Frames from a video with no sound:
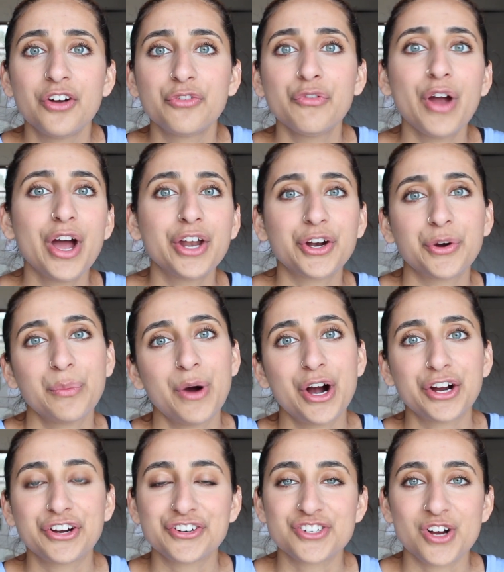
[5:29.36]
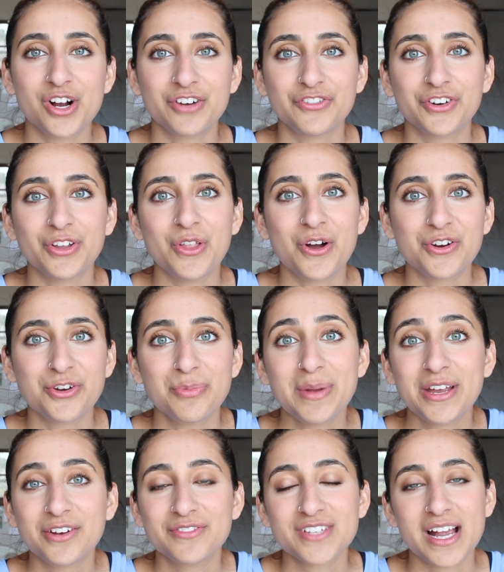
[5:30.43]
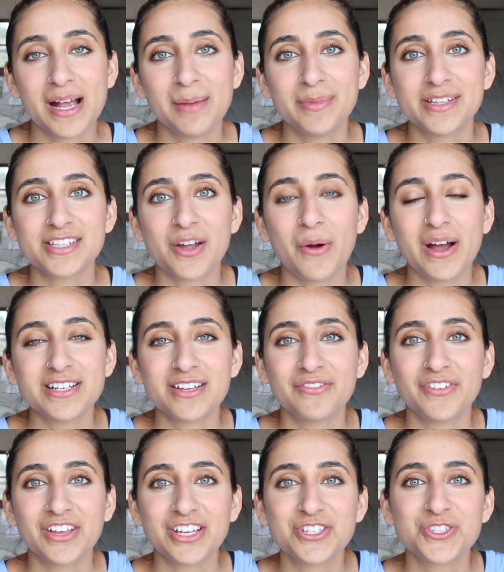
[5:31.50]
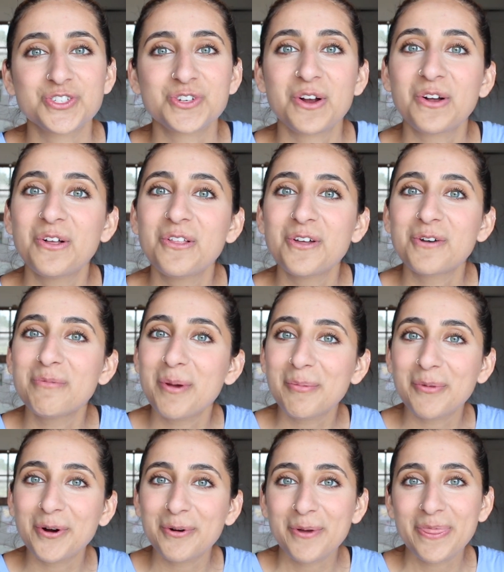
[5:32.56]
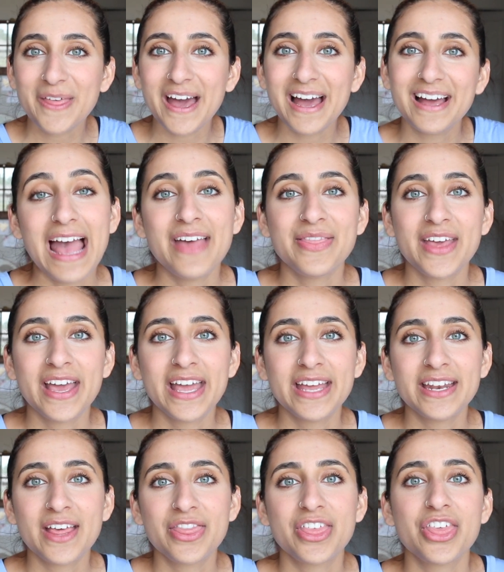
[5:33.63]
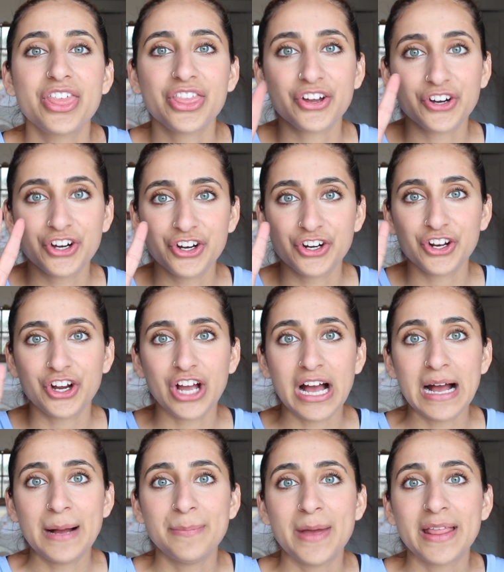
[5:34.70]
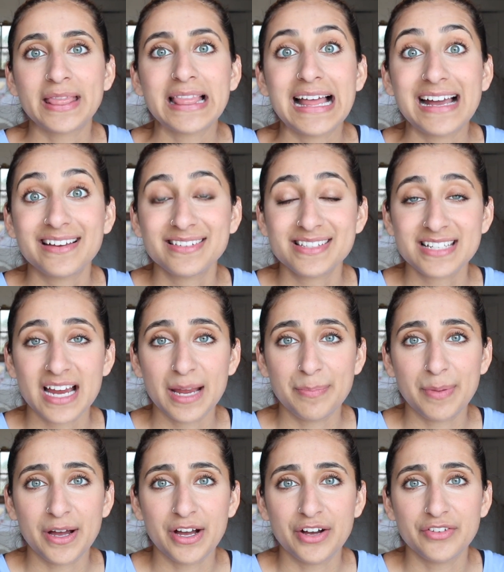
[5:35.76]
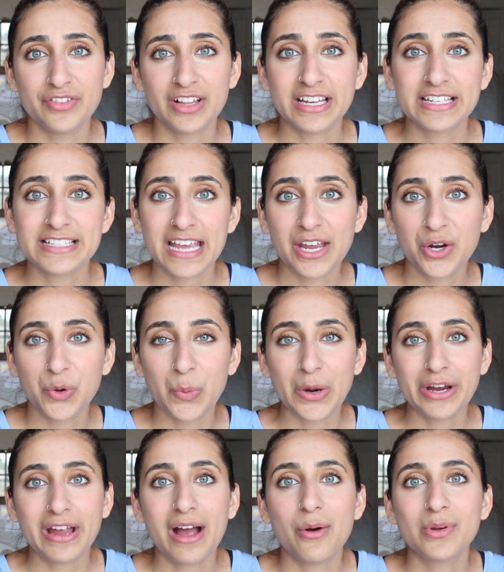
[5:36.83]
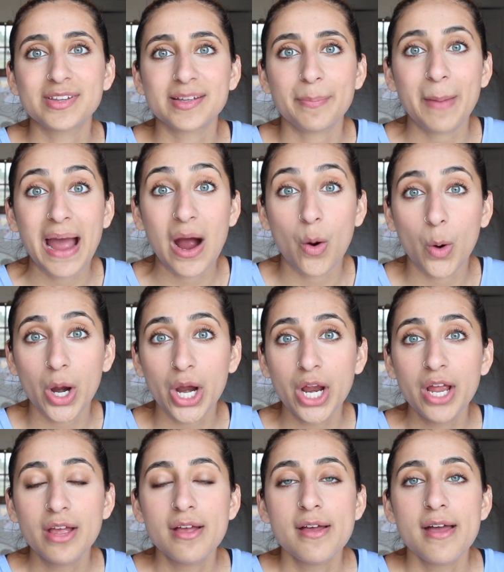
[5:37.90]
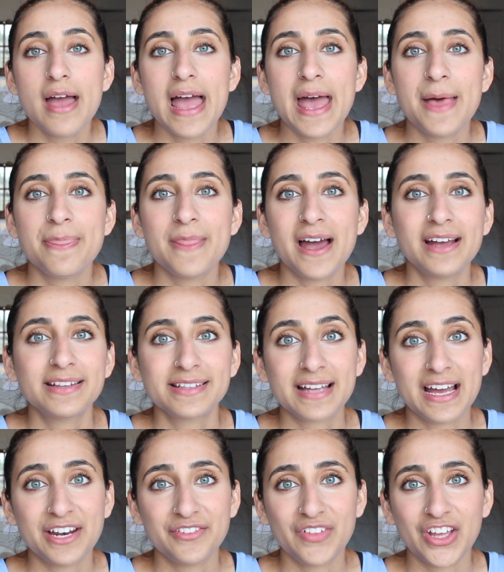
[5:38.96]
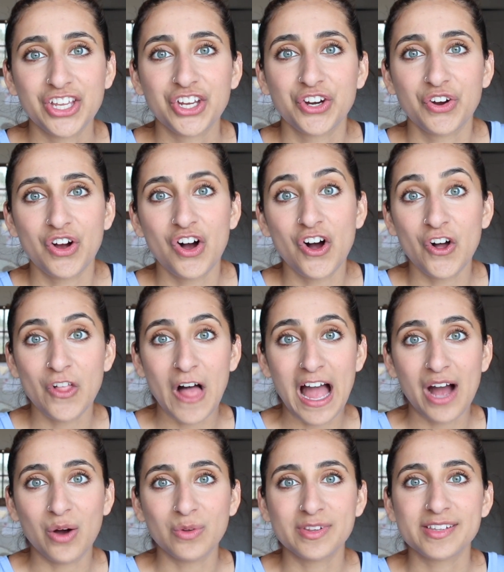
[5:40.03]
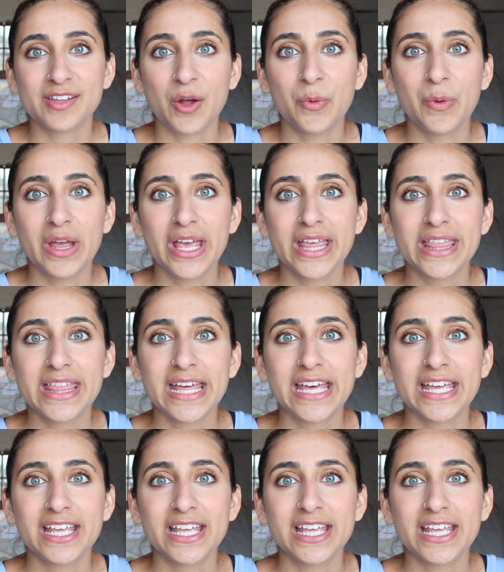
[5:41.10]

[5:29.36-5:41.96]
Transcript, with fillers: run or walk or jog for a longer period of time and so I definitely struggle a little bit more with that. And then the third um, and last type of like day or workout is the power and that's kind of like your all out. So with